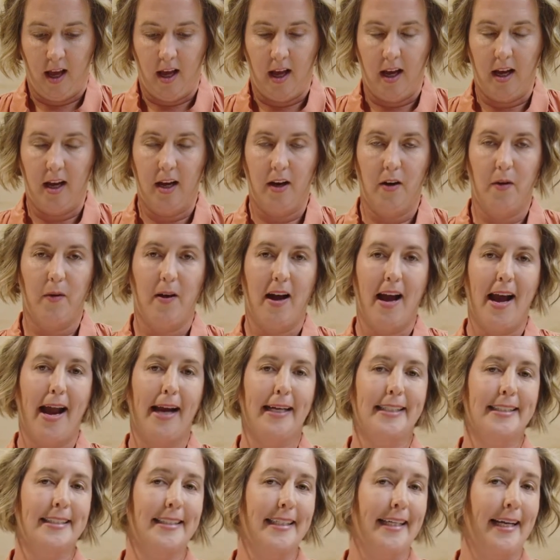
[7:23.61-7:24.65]
Oh, I
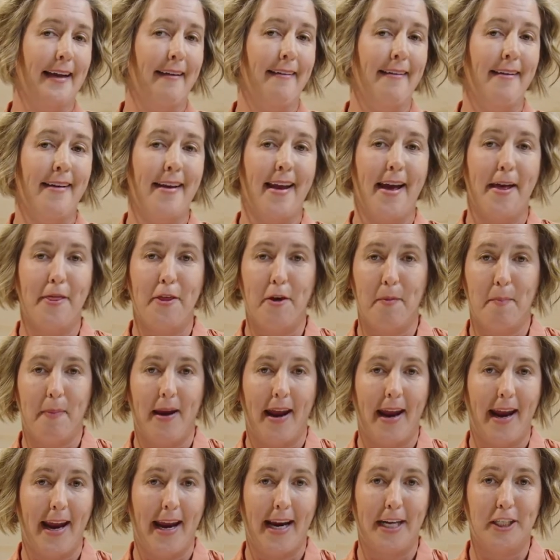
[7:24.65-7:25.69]
see another
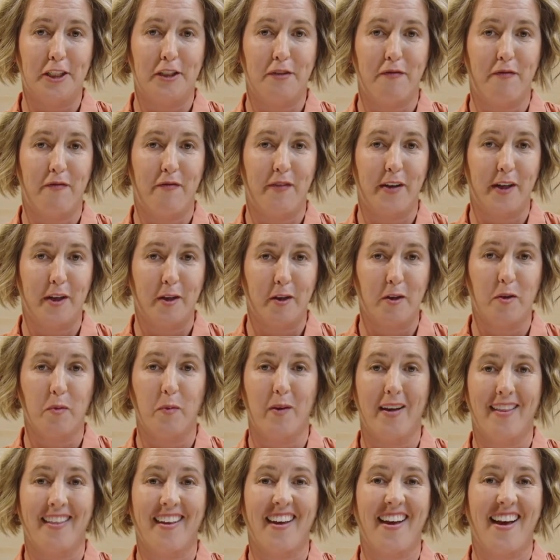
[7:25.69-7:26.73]
page filled
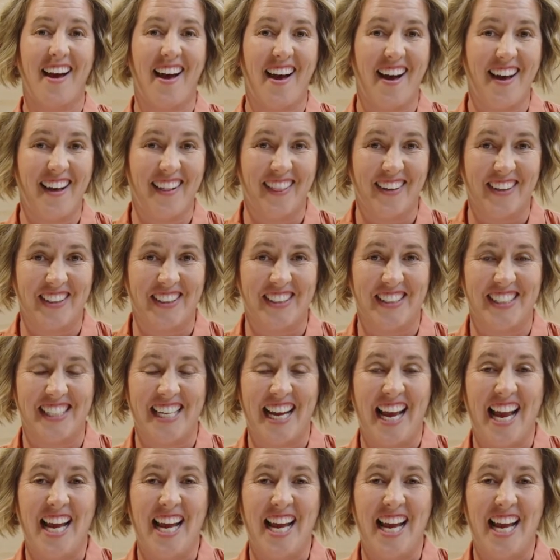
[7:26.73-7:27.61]
with colors.